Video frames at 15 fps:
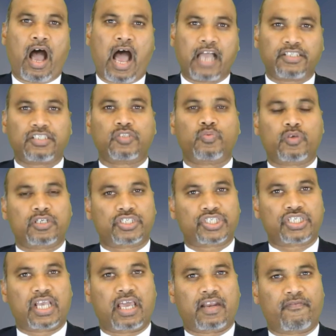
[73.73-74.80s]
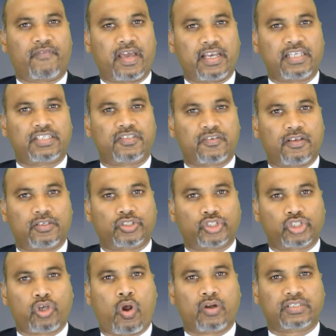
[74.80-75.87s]
I just want to share a very
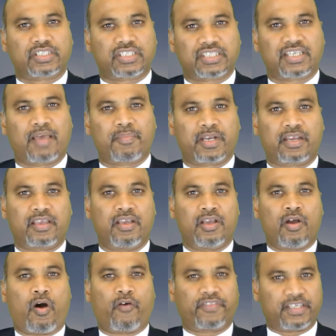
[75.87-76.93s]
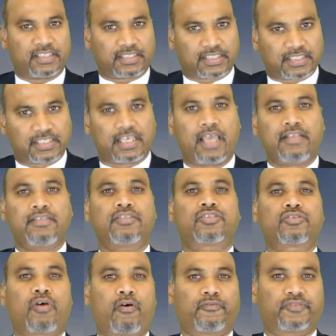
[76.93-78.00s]
short summary of the
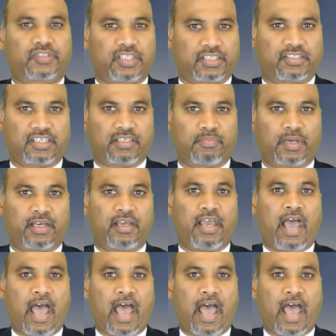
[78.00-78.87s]
essence of Six Sigma